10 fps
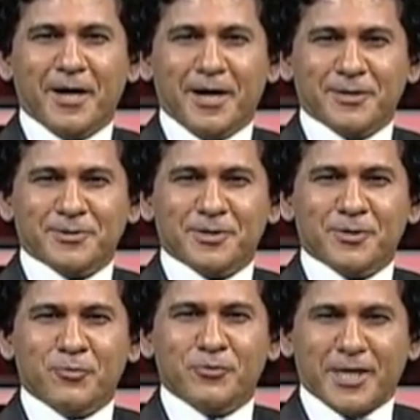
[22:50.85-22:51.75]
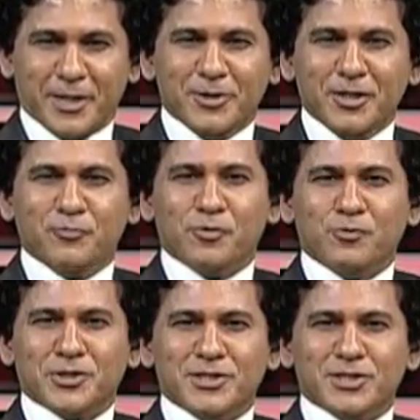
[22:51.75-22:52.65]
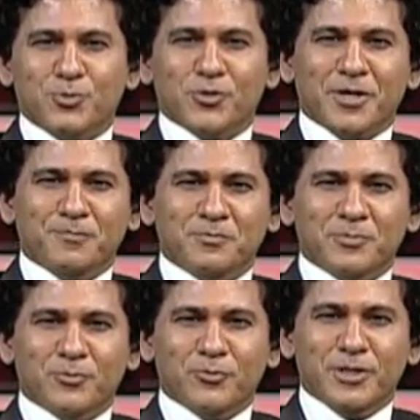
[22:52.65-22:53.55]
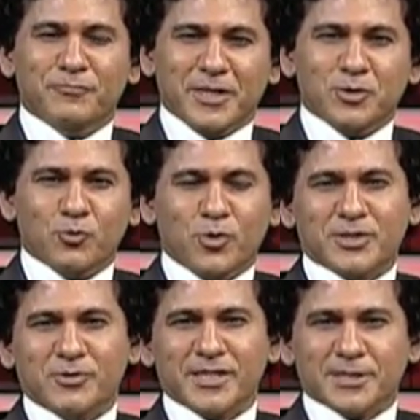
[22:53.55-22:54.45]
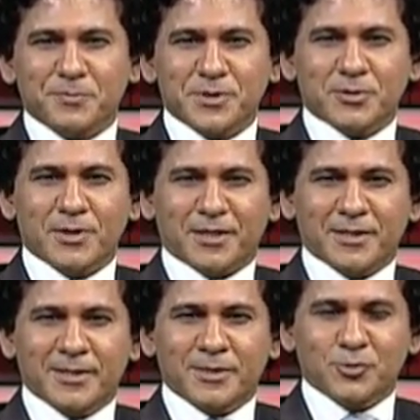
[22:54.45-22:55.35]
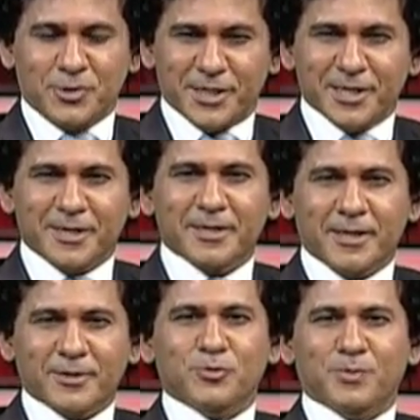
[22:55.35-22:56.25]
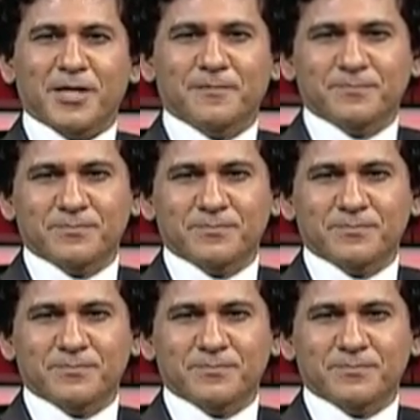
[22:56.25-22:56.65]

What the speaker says: And we thank you indeed for watching this program. We invite you to watch our next episode. Until then, to take care and goodbye.